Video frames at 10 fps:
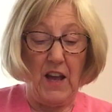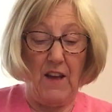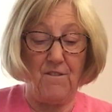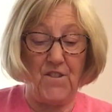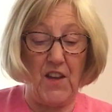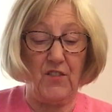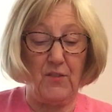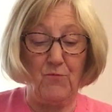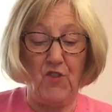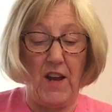and
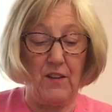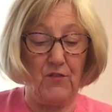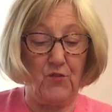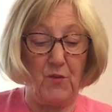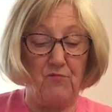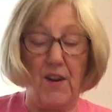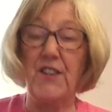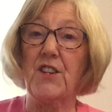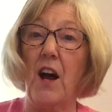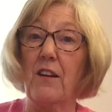fearsome dragons with
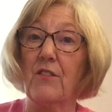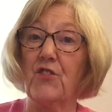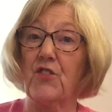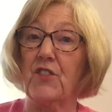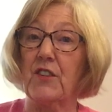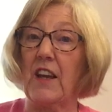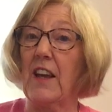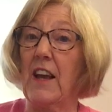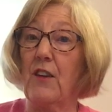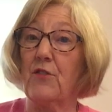red tongues
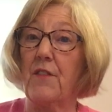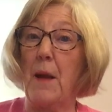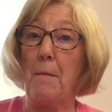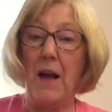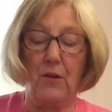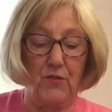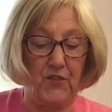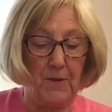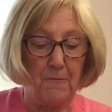sticking out of their mouths.